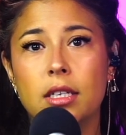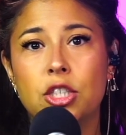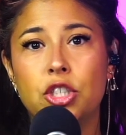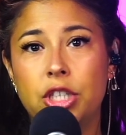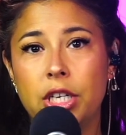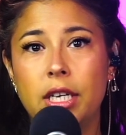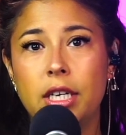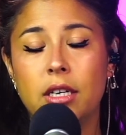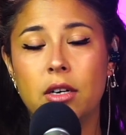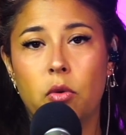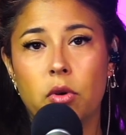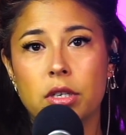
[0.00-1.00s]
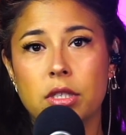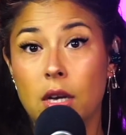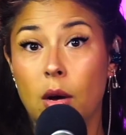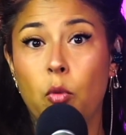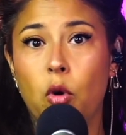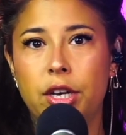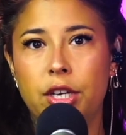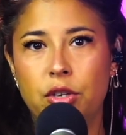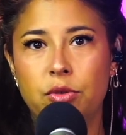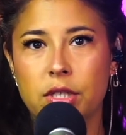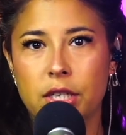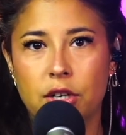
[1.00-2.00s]
she or someone
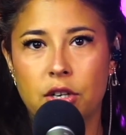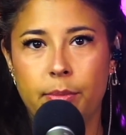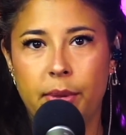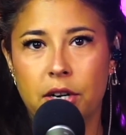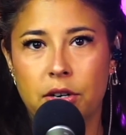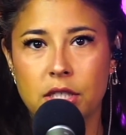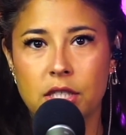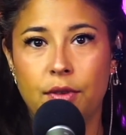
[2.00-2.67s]
using her parents'